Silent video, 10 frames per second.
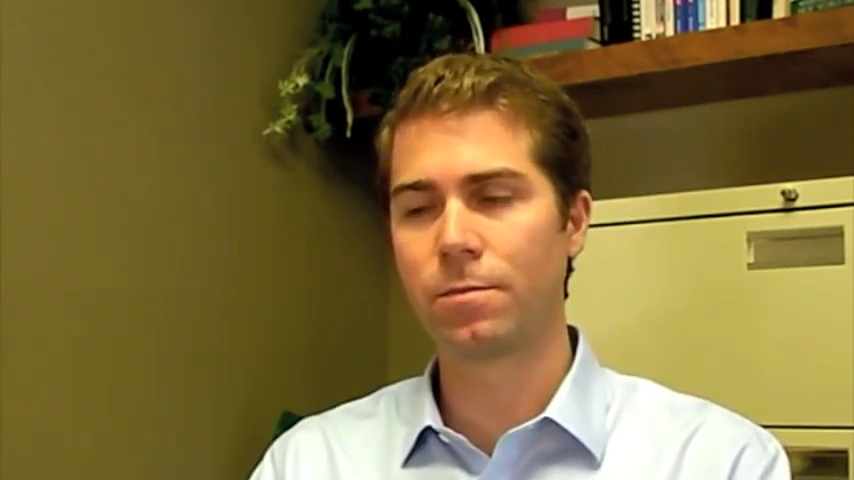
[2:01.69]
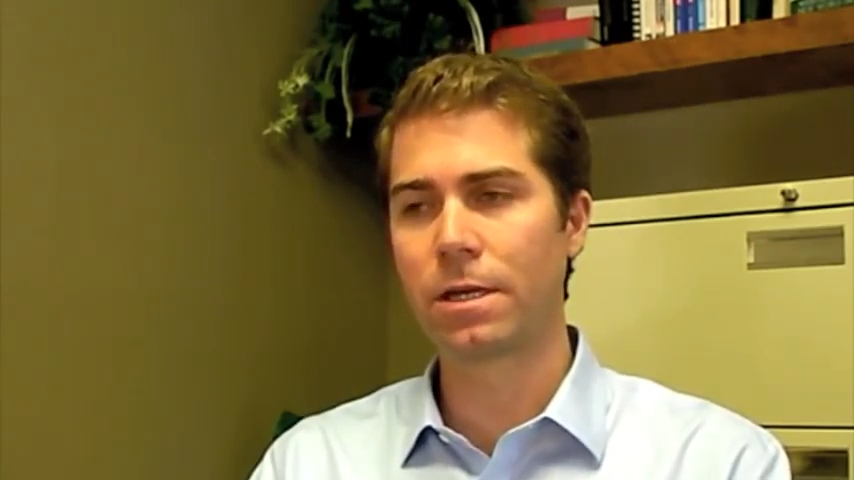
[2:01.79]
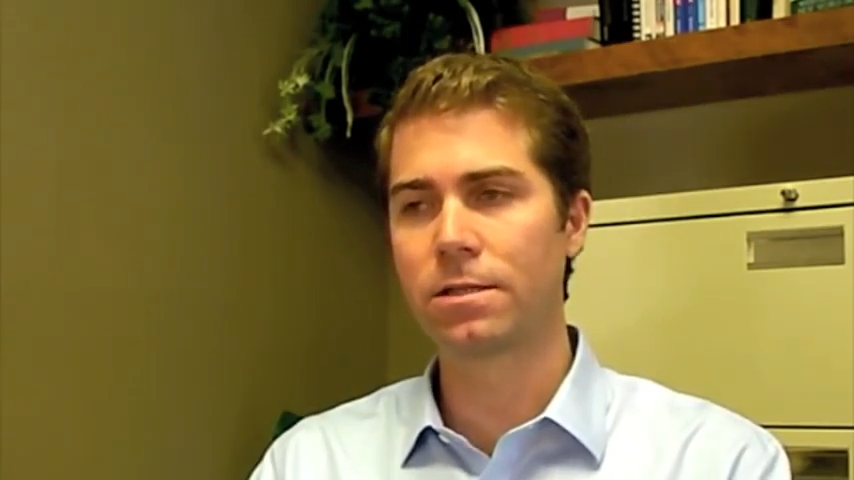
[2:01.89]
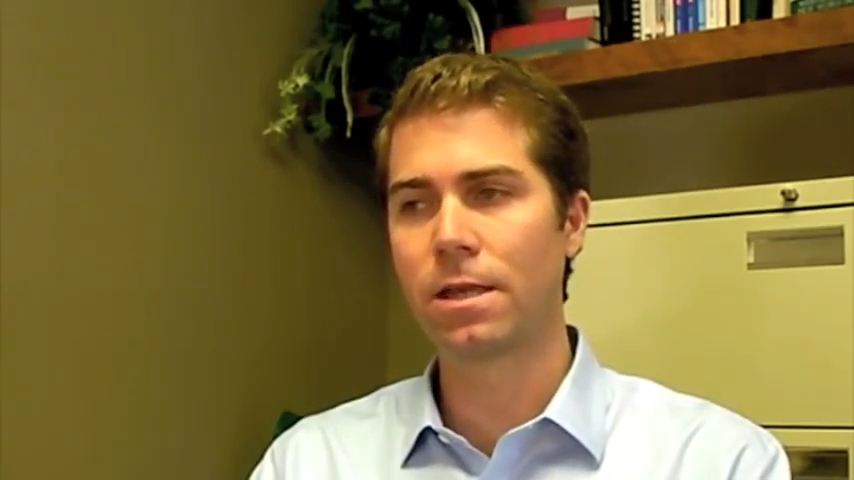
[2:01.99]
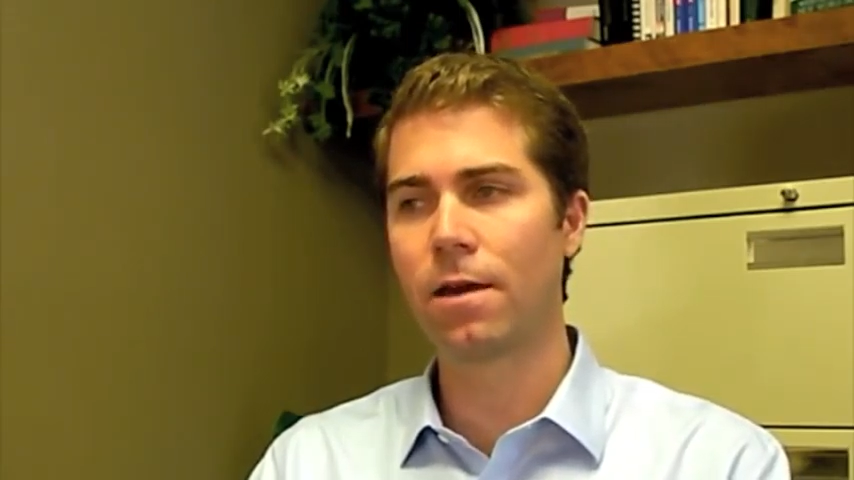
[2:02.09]

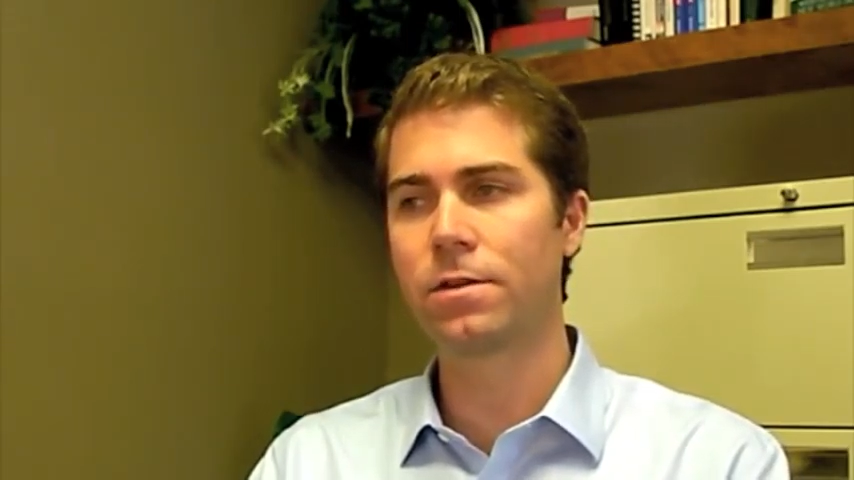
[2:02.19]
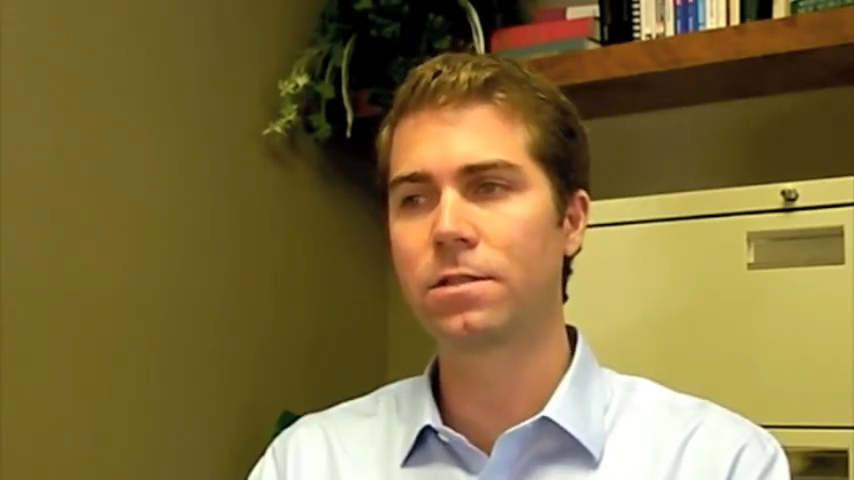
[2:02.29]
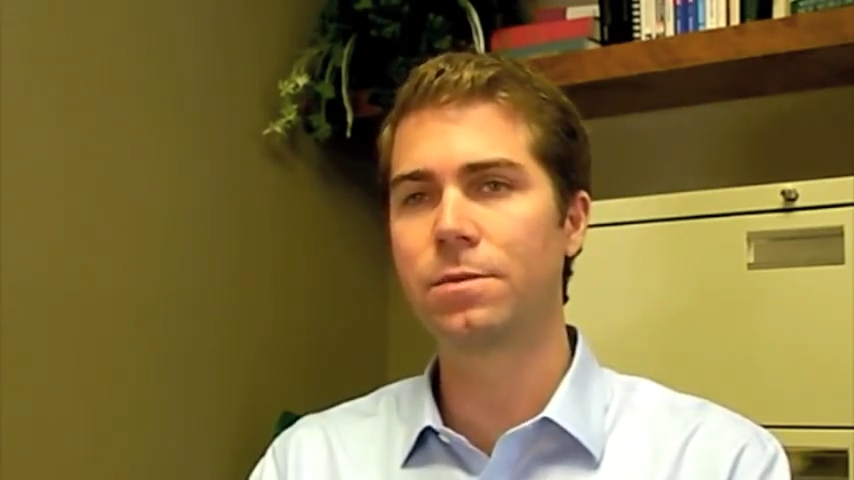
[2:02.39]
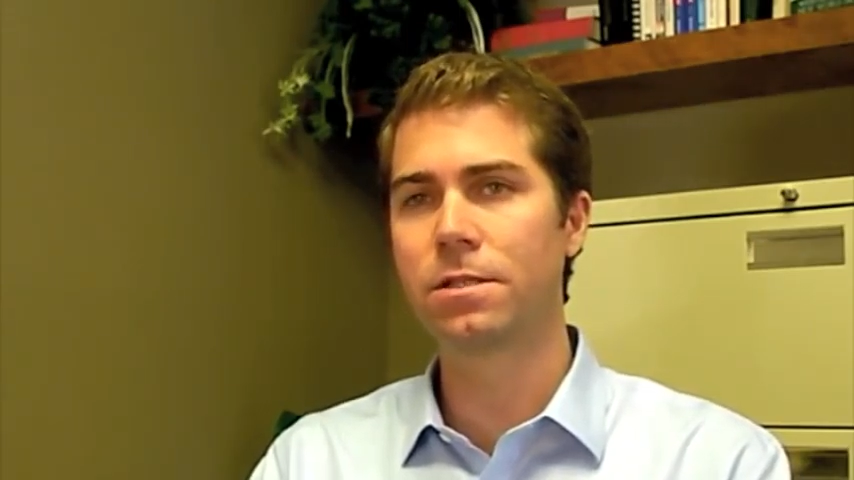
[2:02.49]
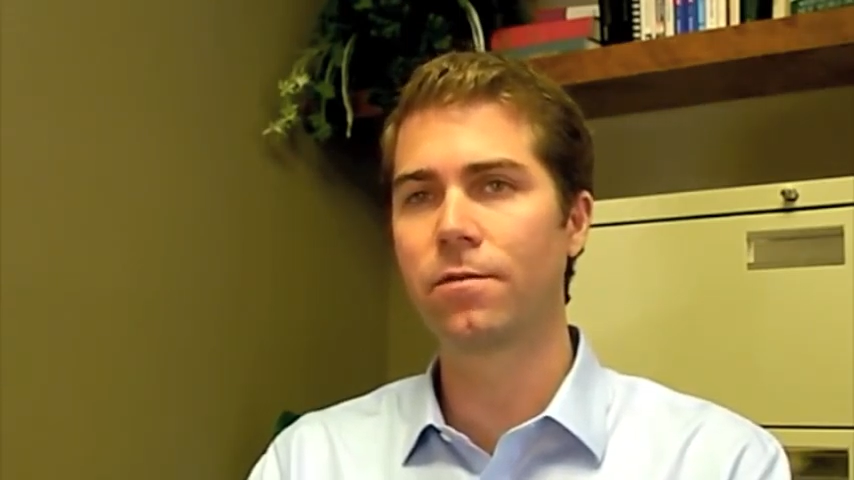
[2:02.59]
because they have a
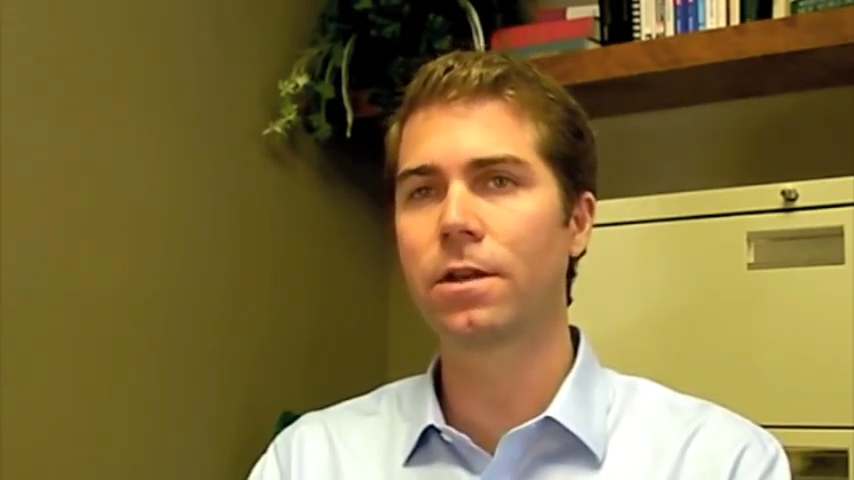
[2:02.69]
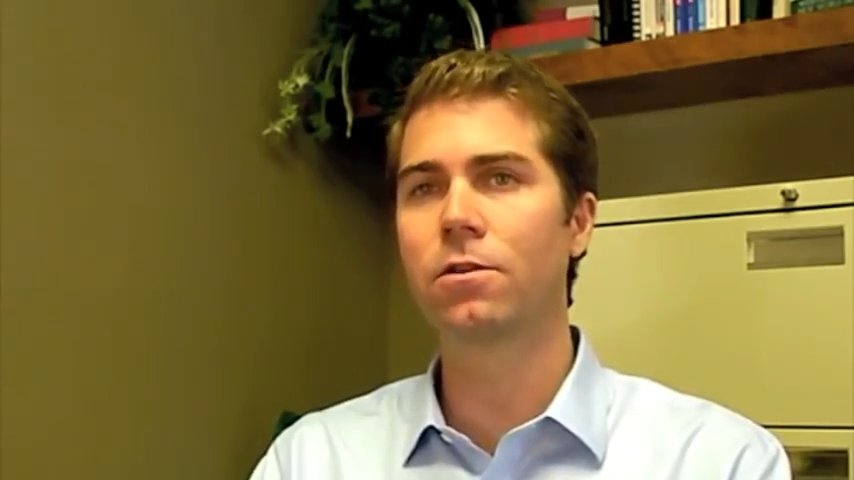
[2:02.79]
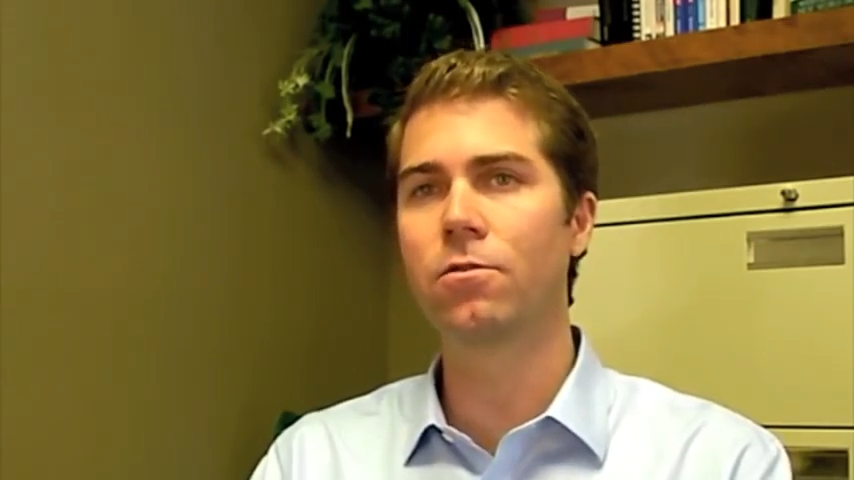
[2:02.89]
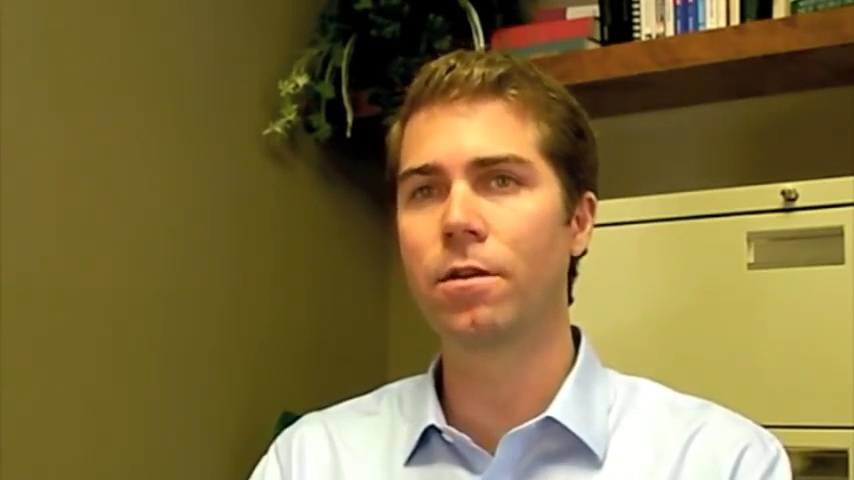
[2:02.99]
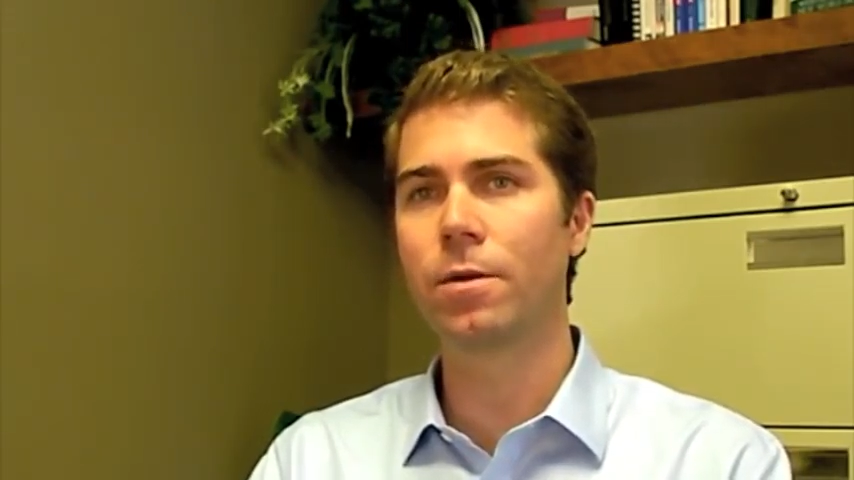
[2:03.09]
specific
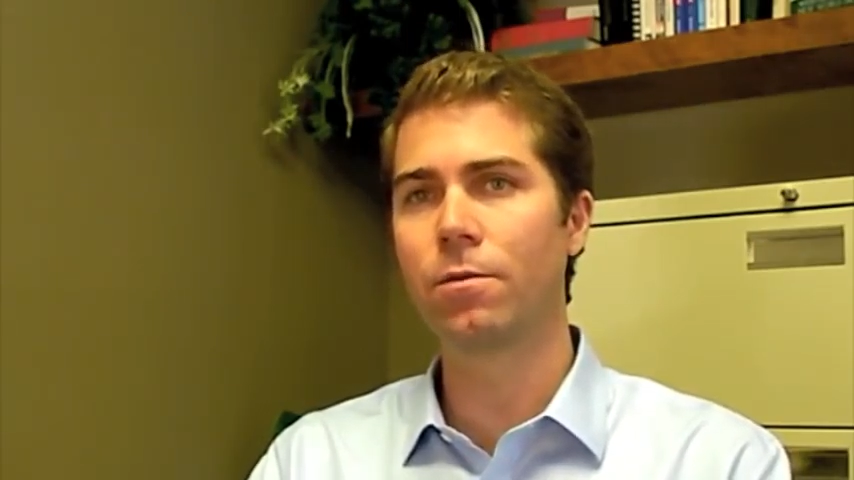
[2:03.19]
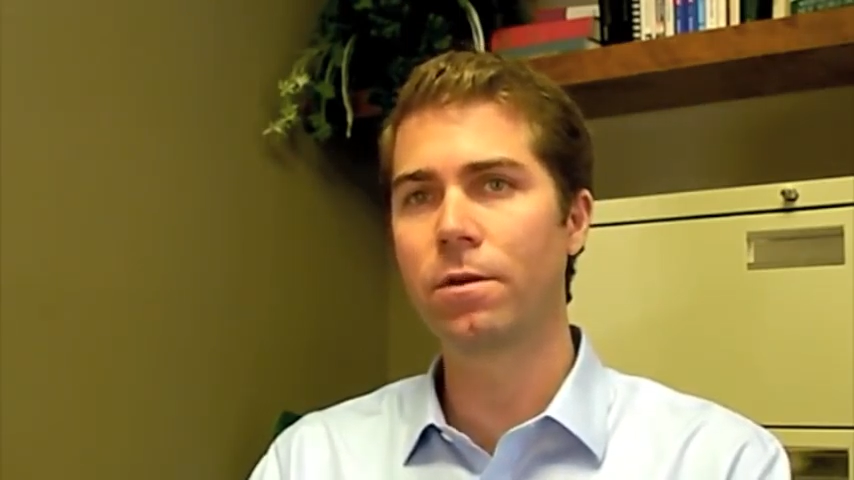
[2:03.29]
agreement